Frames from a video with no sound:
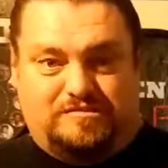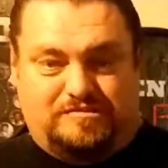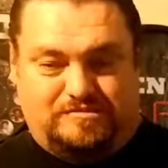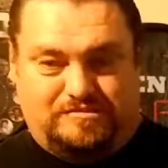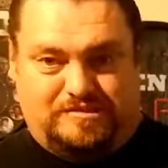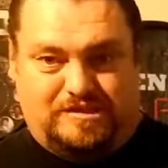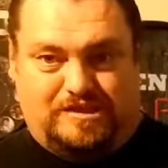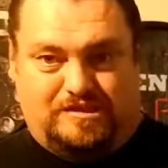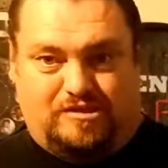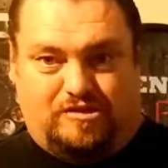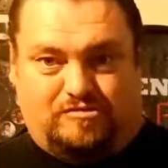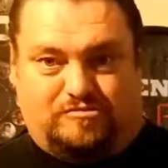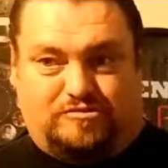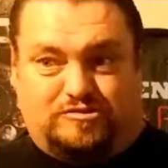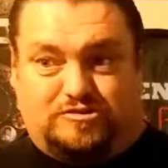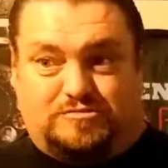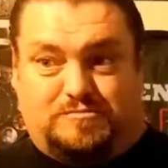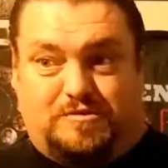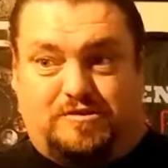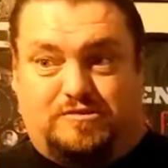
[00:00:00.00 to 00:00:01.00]
that
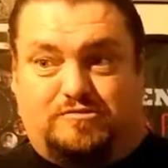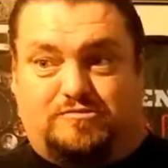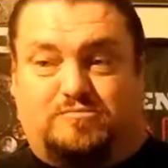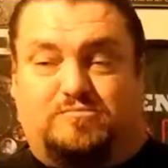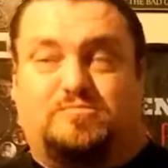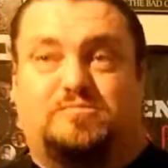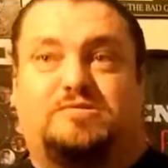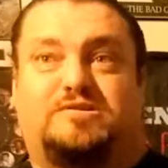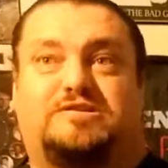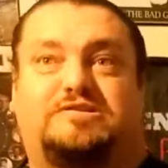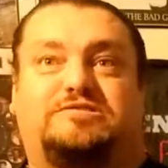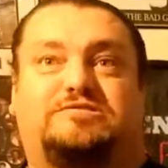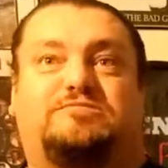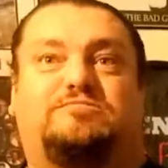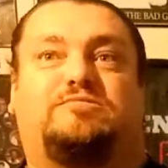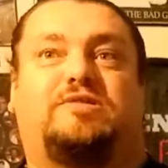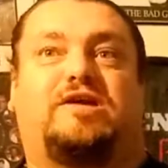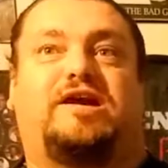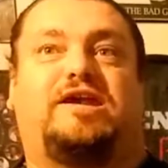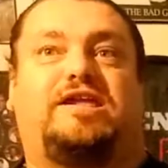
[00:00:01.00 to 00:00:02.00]
Arthur's mother, is
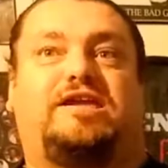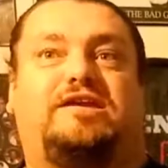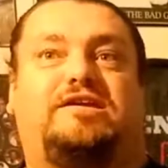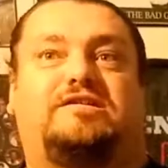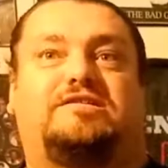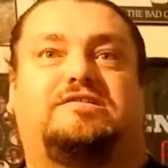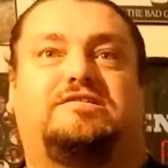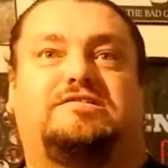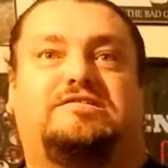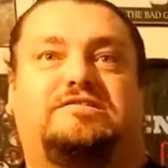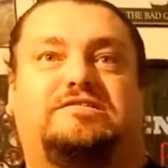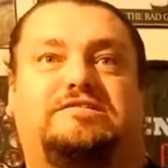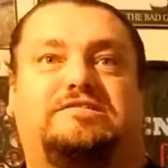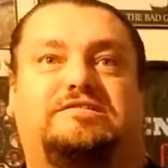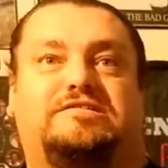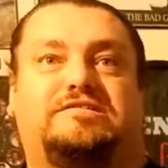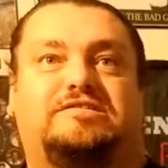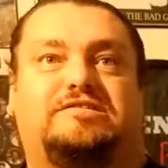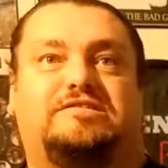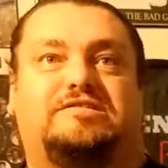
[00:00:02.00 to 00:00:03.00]
writing
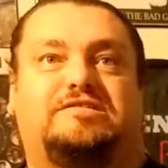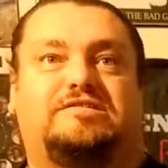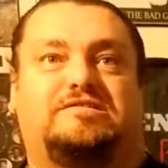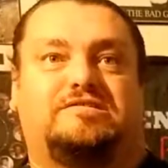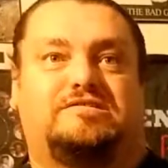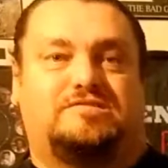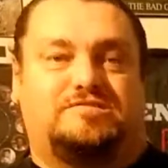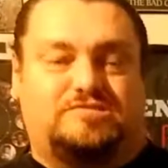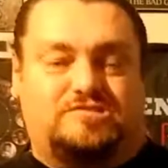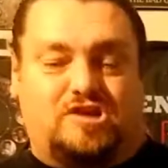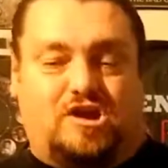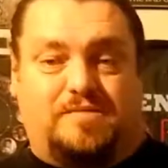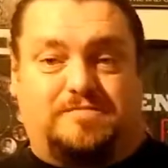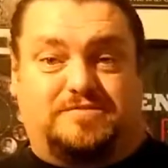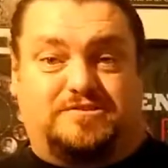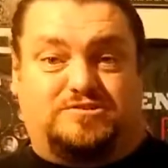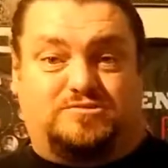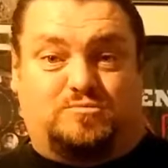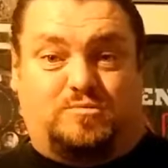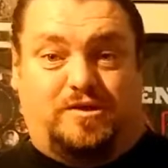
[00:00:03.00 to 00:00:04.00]

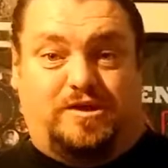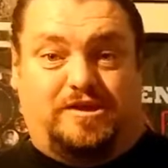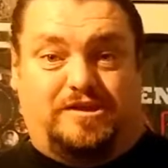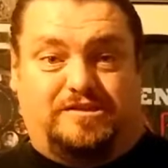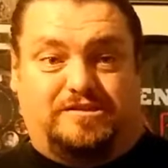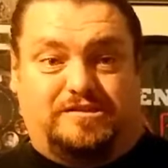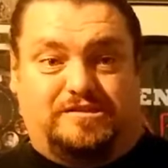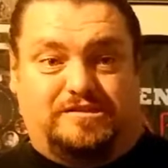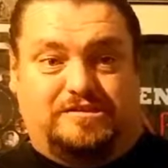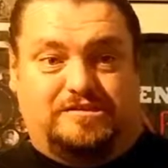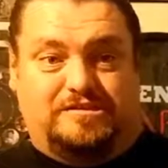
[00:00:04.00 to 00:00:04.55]
Thomas Wayne